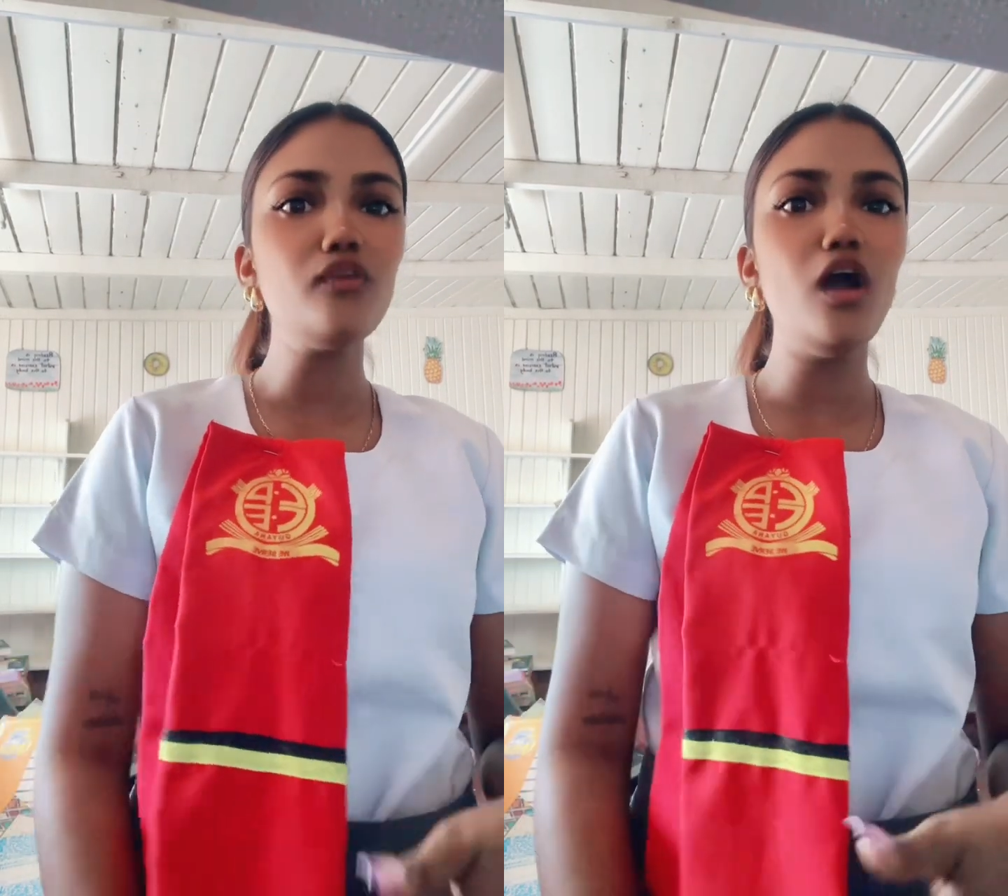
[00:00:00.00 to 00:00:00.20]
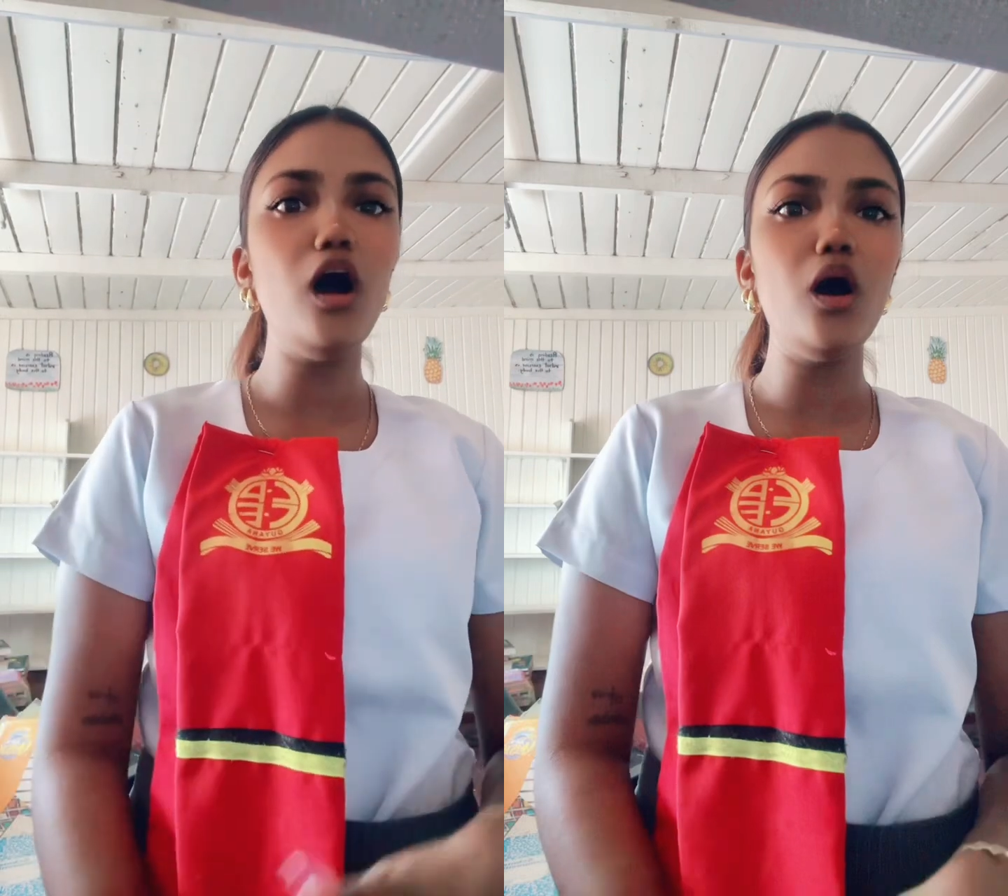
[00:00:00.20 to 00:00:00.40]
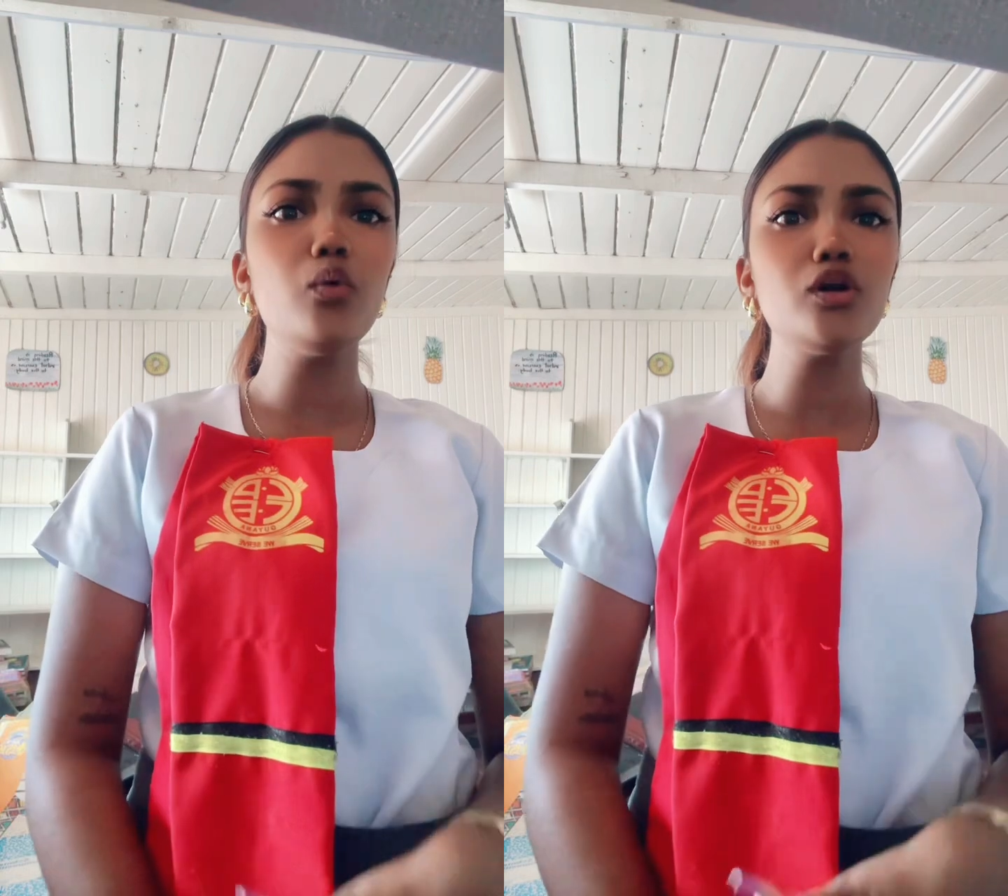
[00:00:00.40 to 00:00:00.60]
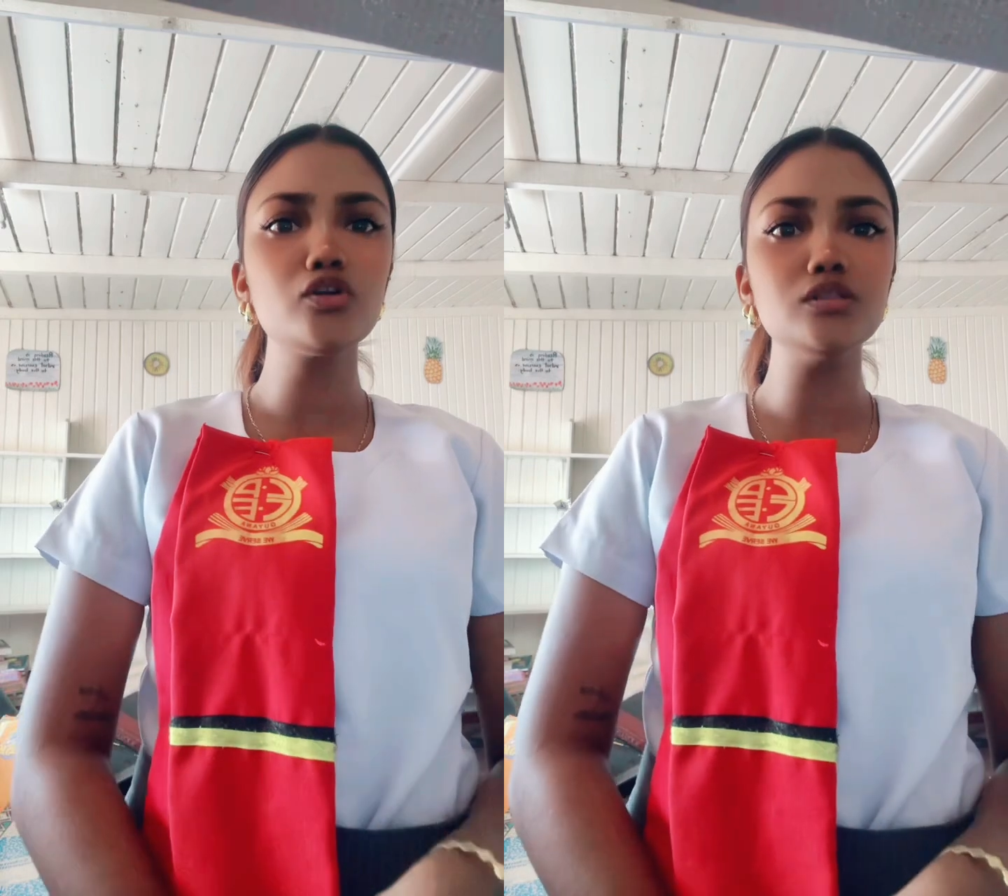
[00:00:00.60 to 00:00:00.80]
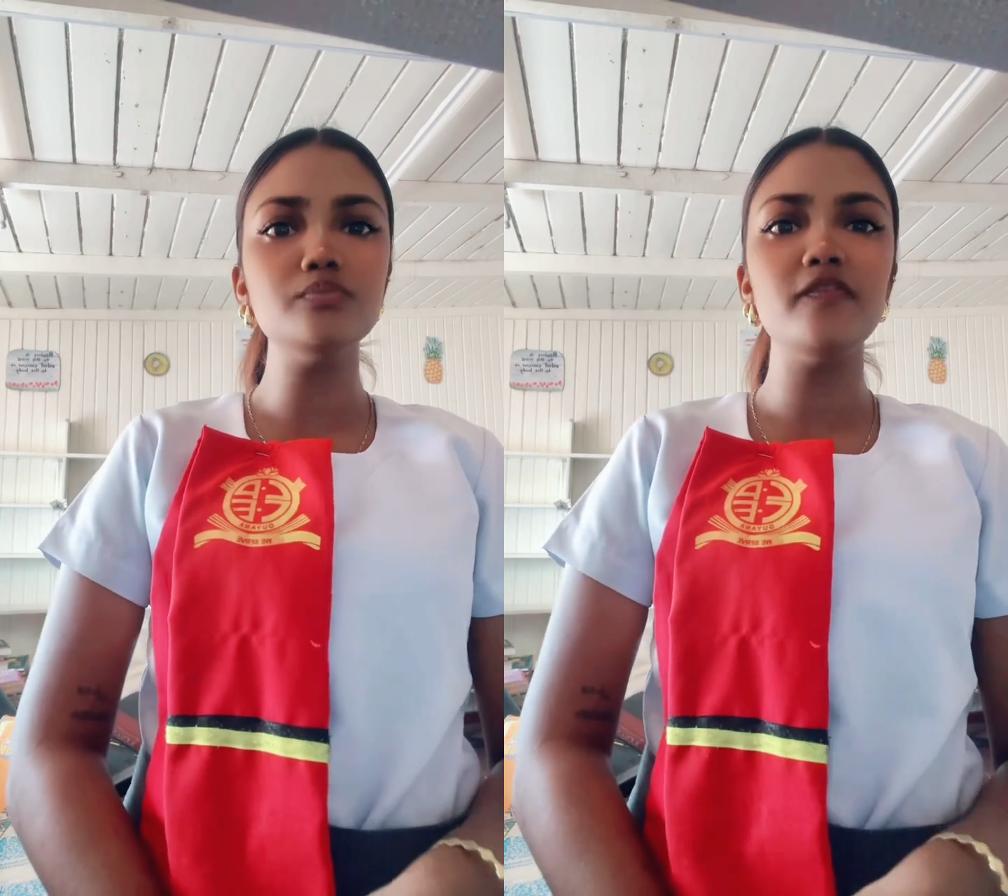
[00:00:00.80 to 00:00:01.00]
Our
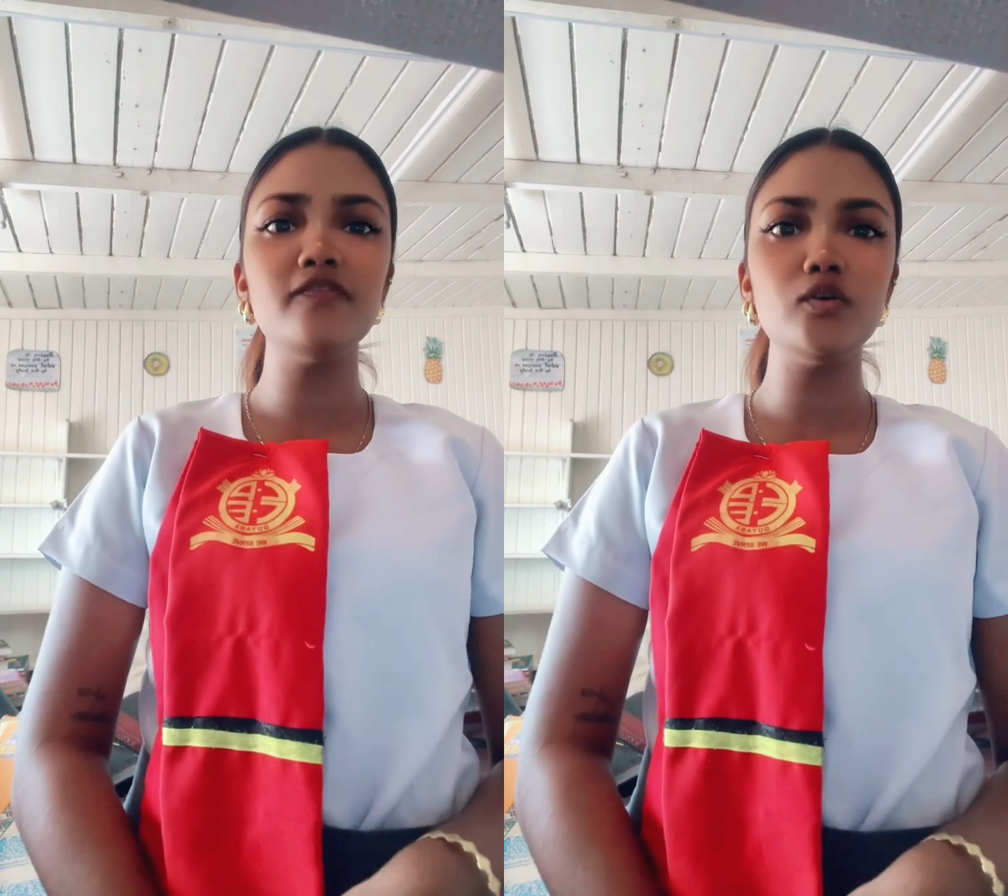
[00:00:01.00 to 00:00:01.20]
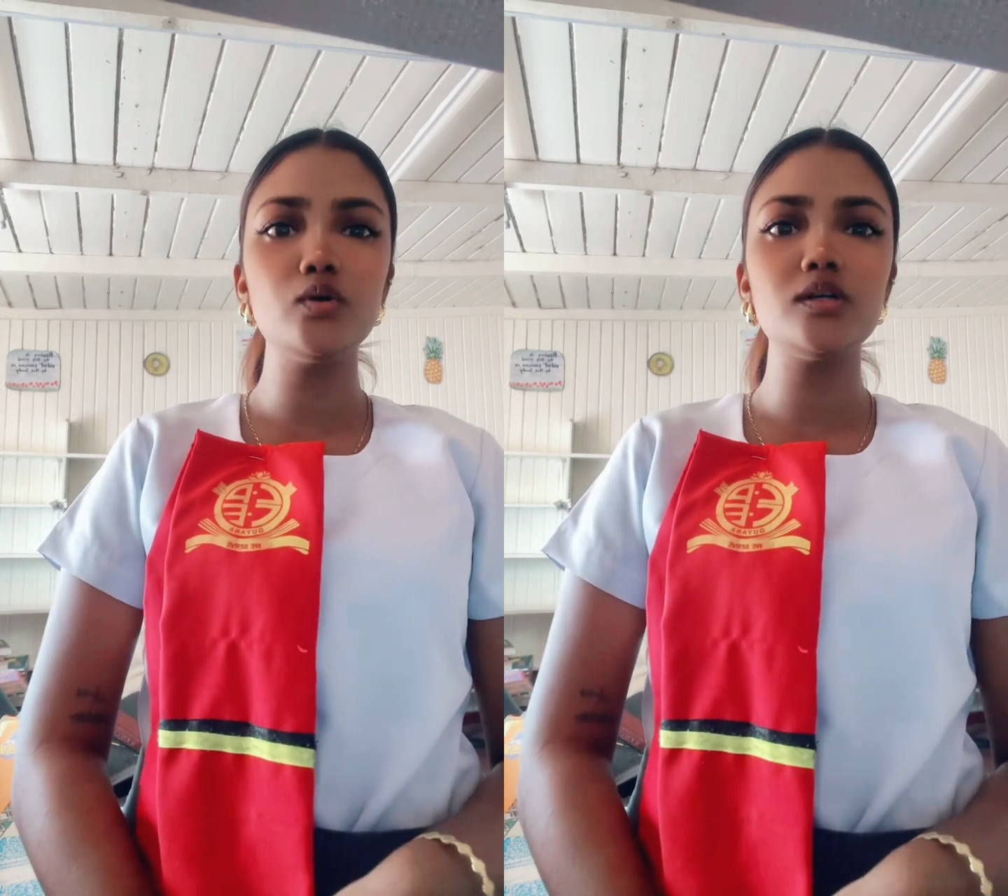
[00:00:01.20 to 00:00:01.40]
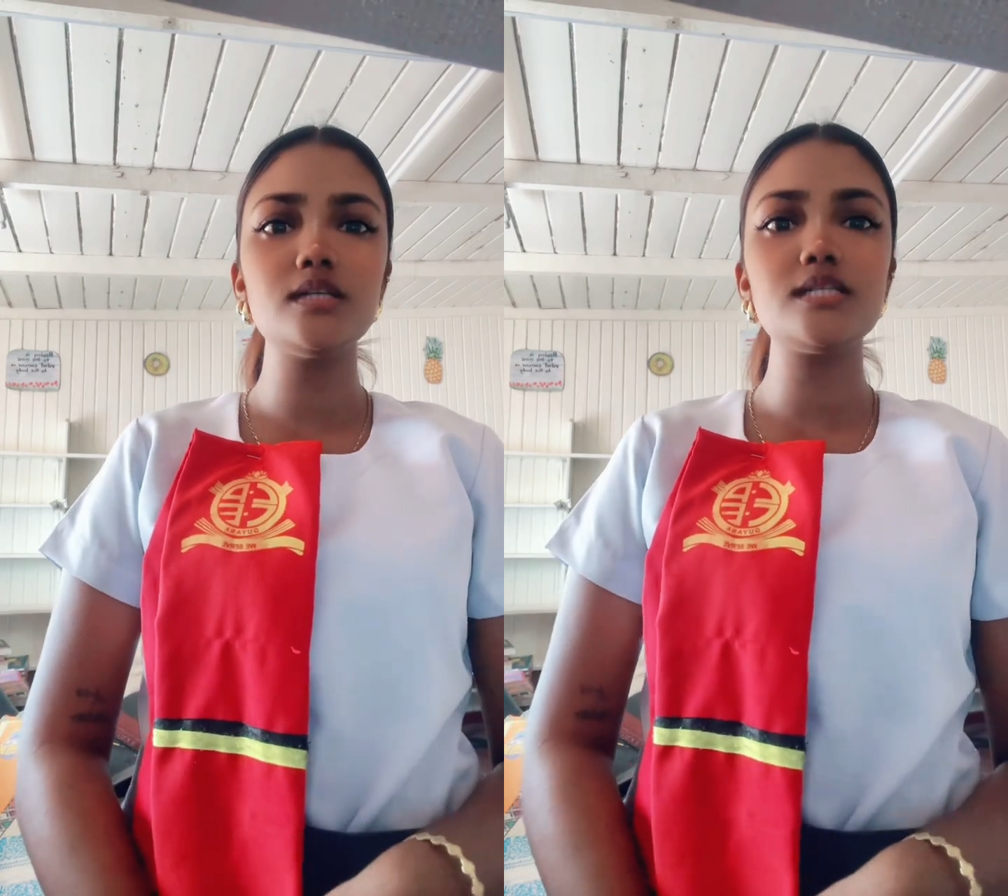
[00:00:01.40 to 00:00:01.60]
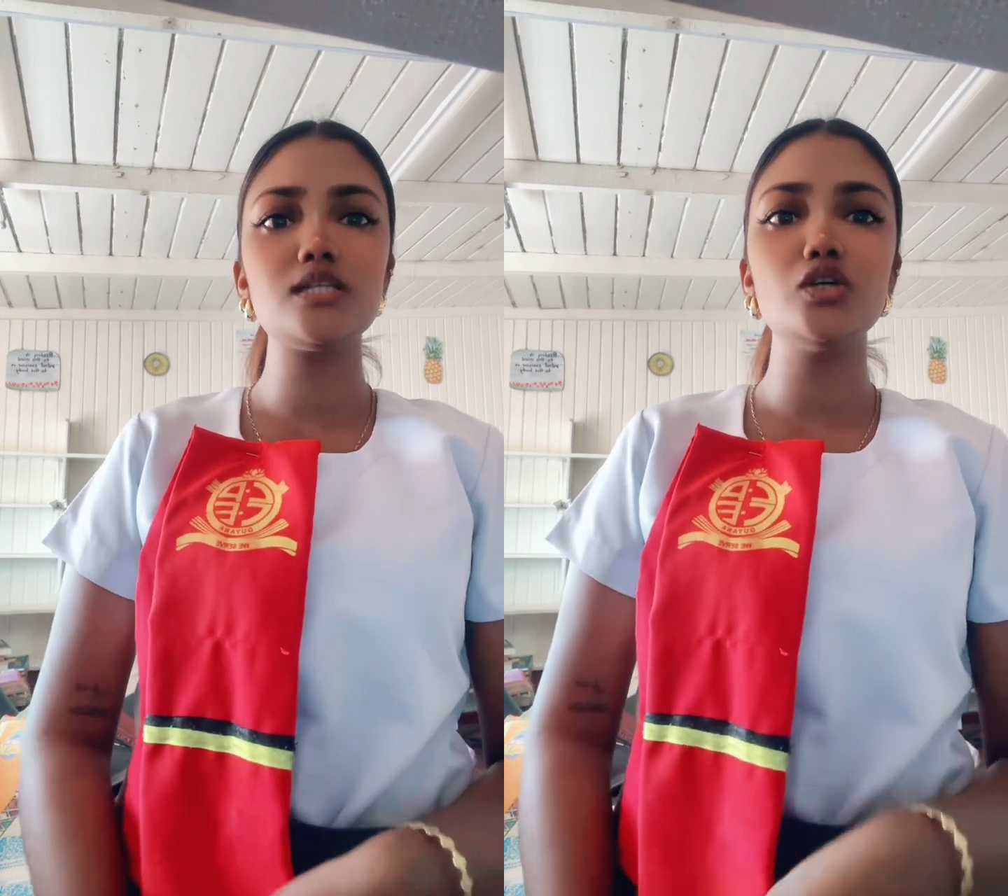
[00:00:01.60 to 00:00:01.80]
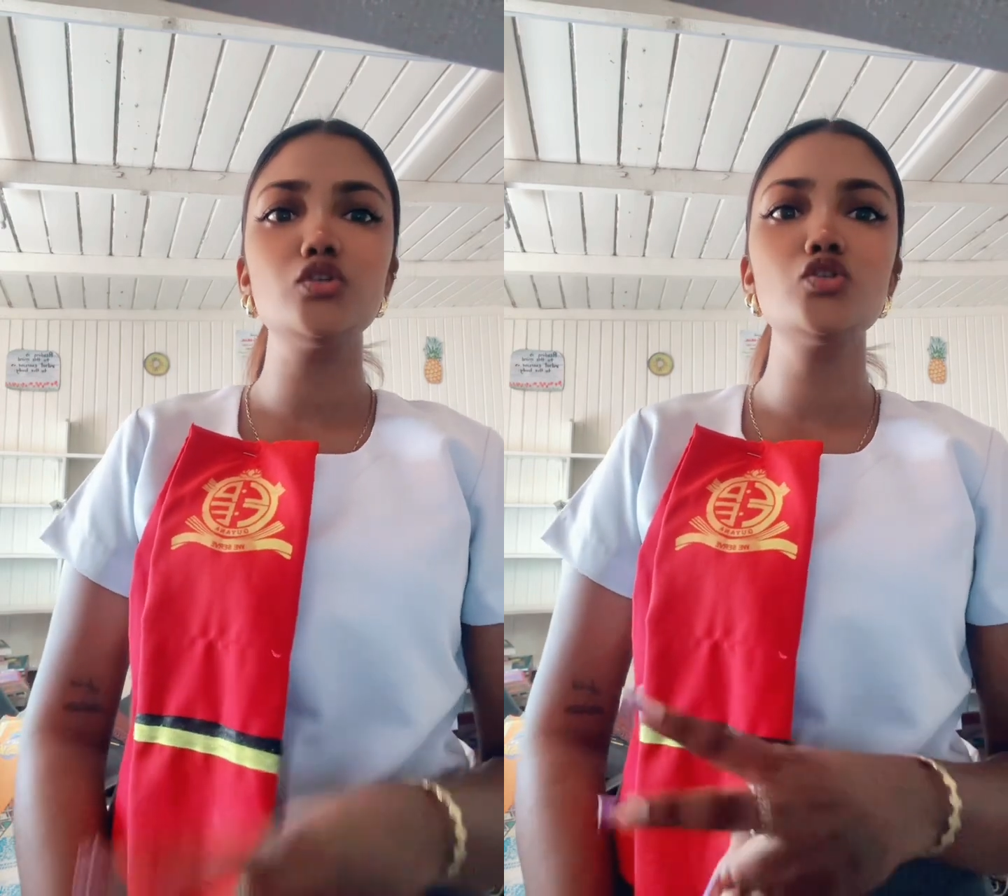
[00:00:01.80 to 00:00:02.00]
group focused
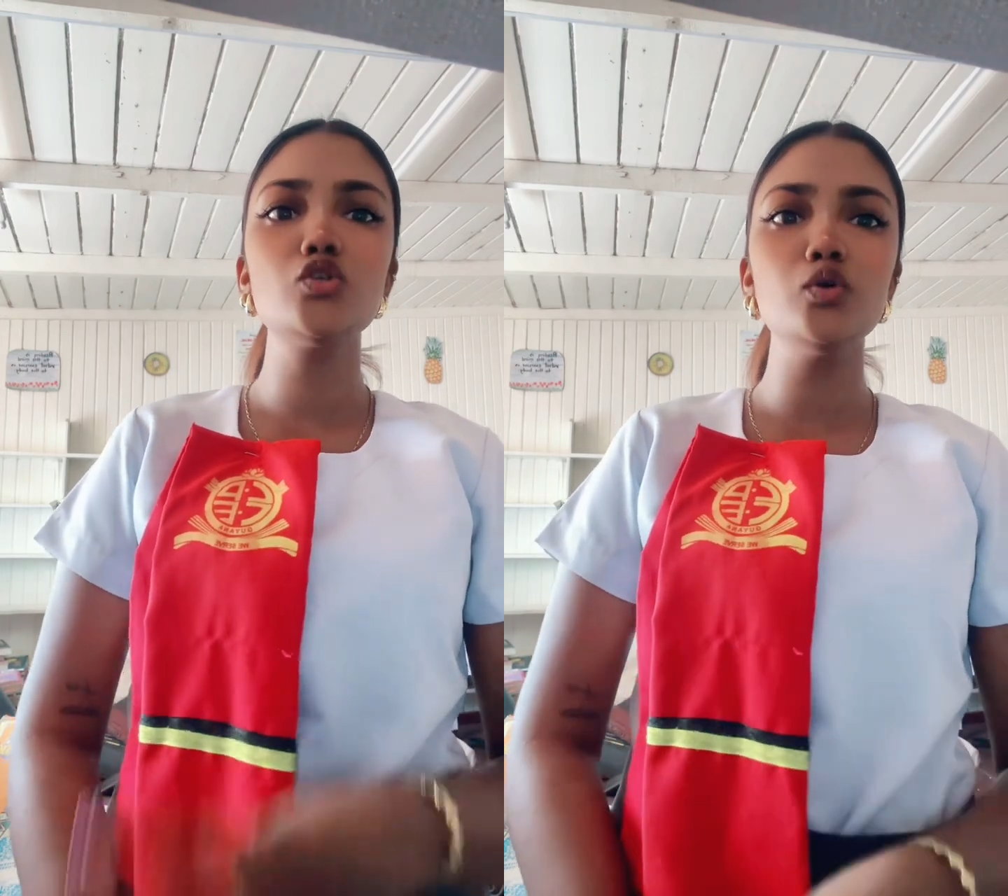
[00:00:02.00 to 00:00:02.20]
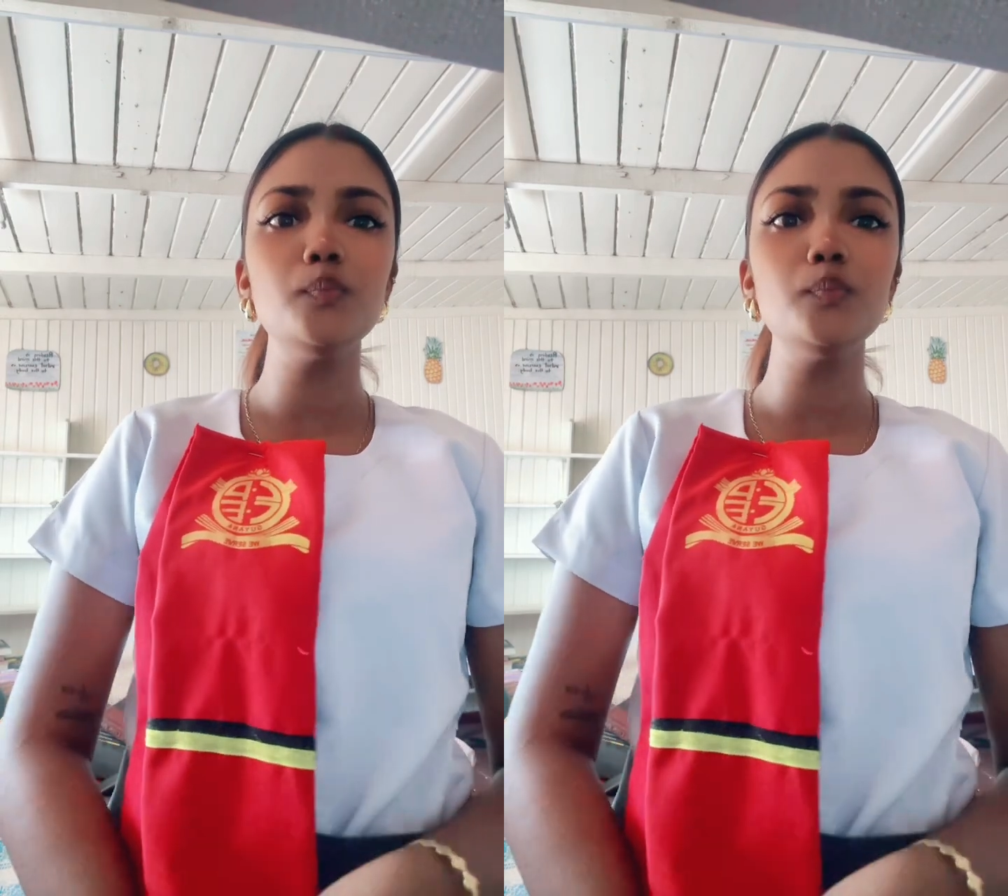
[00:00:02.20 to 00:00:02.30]
on two